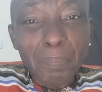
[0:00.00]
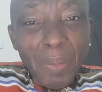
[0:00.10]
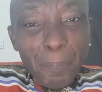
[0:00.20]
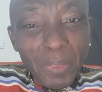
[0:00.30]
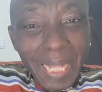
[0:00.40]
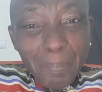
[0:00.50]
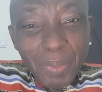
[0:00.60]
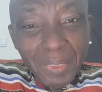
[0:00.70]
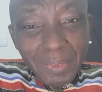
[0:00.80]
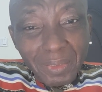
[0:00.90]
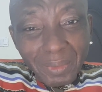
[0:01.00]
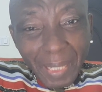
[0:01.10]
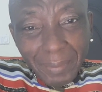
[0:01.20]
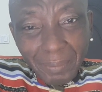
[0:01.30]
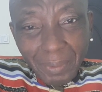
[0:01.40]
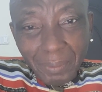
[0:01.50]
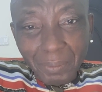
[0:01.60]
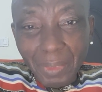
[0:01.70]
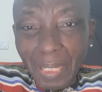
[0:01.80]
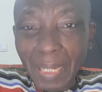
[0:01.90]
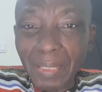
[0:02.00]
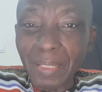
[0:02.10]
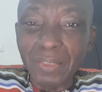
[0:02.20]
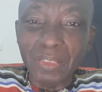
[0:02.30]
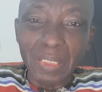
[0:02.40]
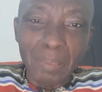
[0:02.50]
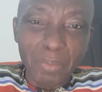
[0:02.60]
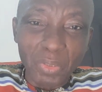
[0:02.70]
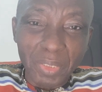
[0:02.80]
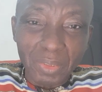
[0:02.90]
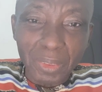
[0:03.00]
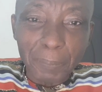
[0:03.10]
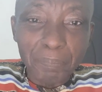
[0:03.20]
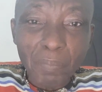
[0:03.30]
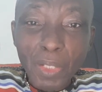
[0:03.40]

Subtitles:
people are being incited against the Igbo race.